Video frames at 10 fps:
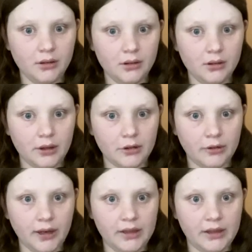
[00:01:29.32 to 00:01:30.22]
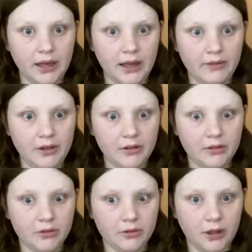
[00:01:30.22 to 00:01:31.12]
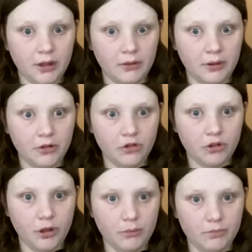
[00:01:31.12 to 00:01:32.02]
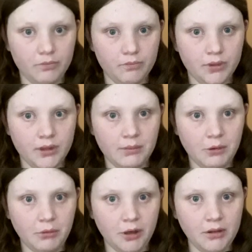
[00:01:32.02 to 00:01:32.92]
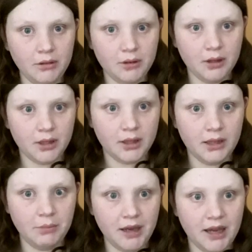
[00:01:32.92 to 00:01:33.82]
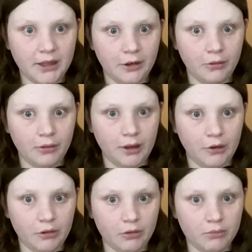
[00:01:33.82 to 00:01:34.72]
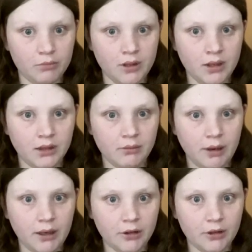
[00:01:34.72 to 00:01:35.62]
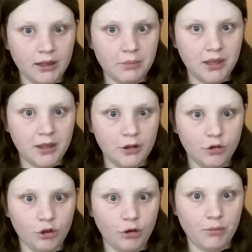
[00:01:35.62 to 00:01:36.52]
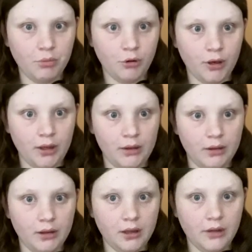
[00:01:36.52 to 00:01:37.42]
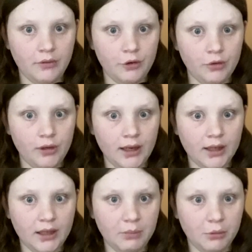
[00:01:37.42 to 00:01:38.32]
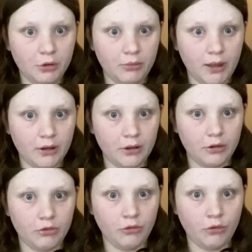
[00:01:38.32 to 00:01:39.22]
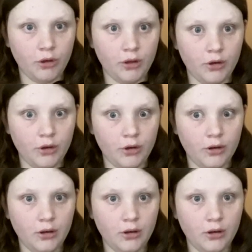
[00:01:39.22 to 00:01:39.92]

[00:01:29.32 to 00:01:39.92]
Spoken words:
let's go ahead and dive in and tell you what you should do. Number 1, keep accurate records. Record keeping is so important. If you do not keep good records for your